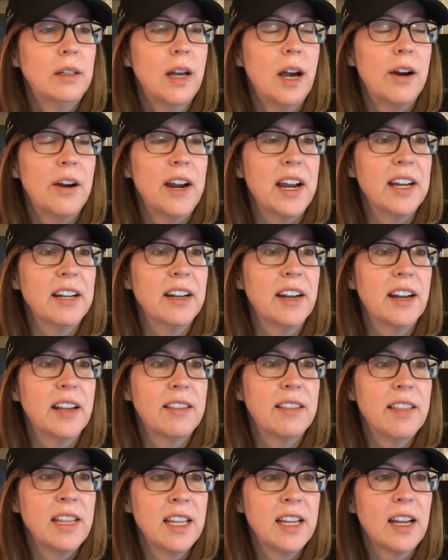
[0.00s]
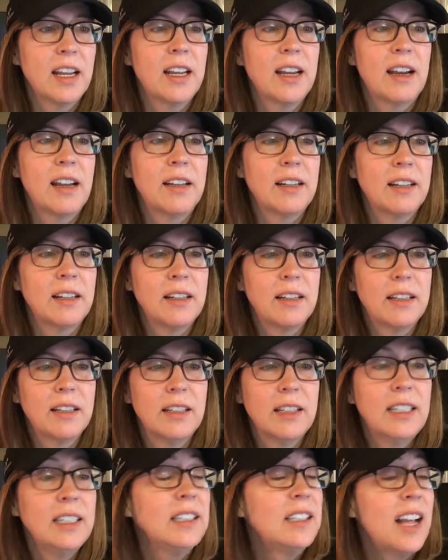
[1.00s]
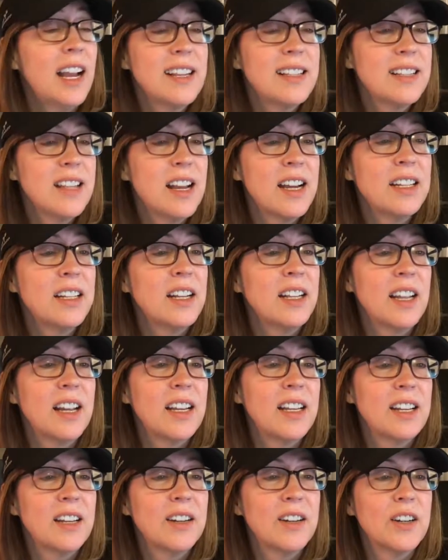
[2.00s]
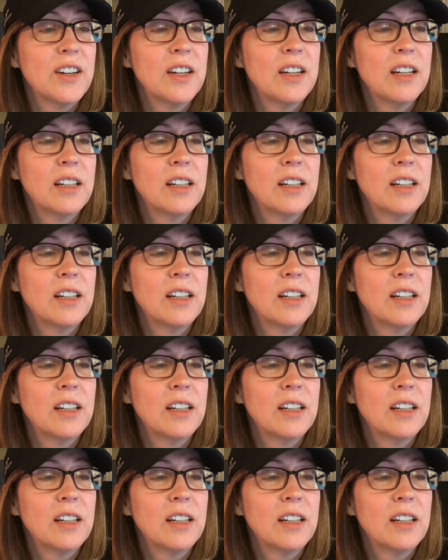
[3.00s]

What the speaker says: All right, I think I got a little nice line I like here.